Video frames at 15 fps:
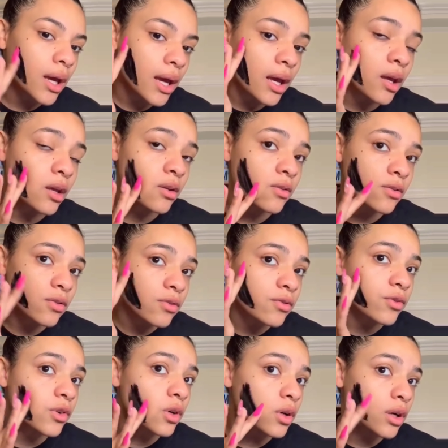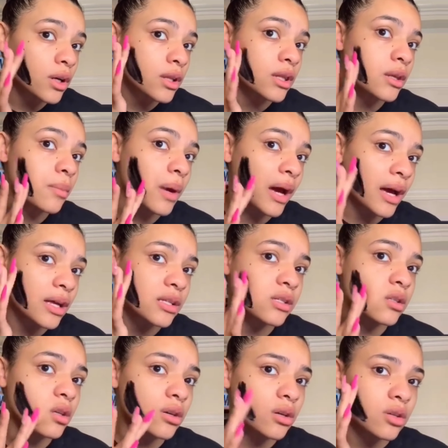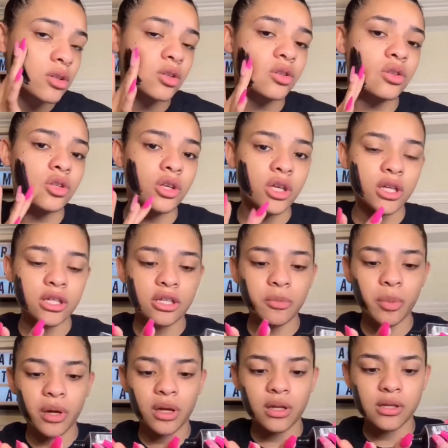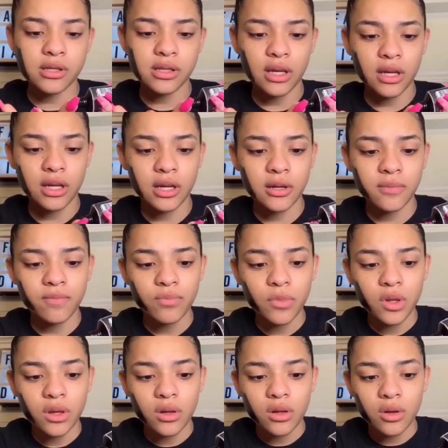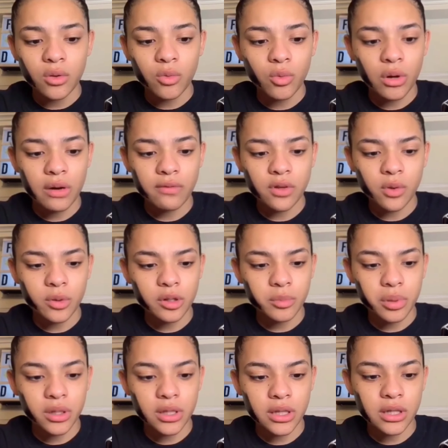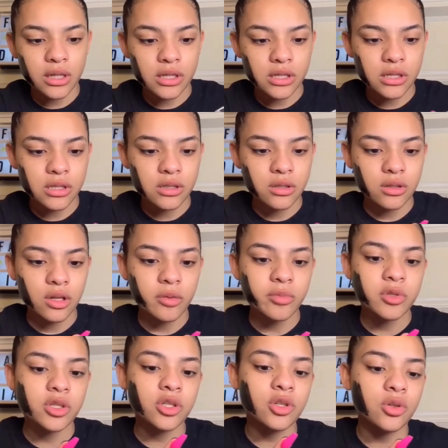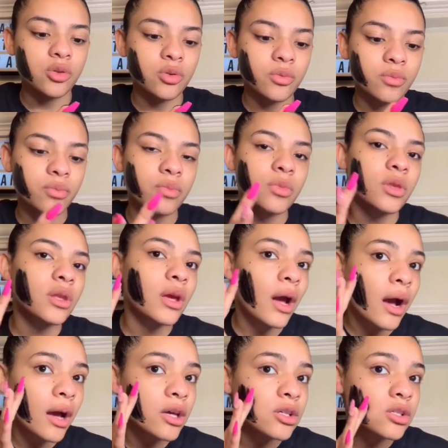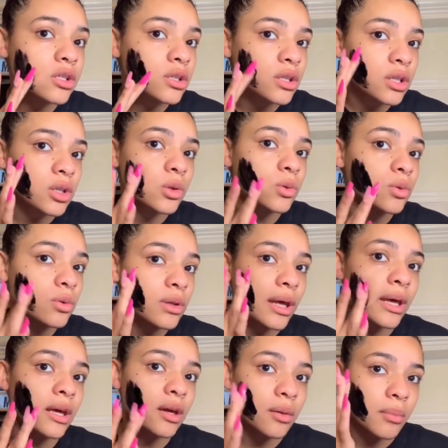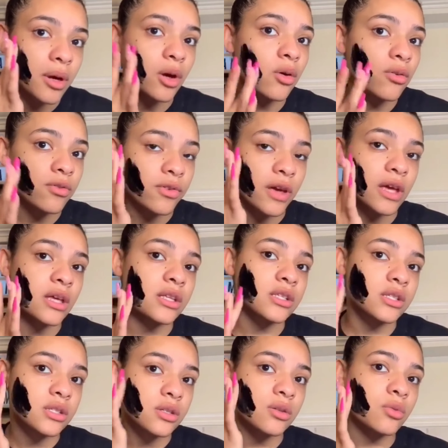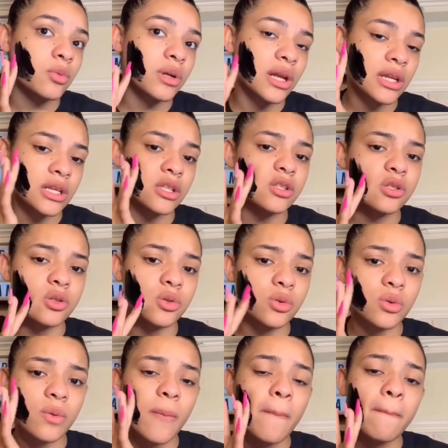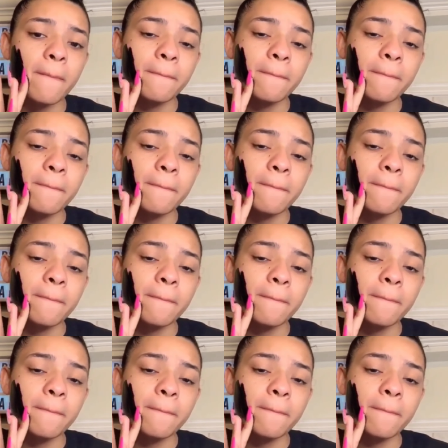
And for the mask, it depends, wherever you want to put it is up to you. I usually do my whole face when I need to.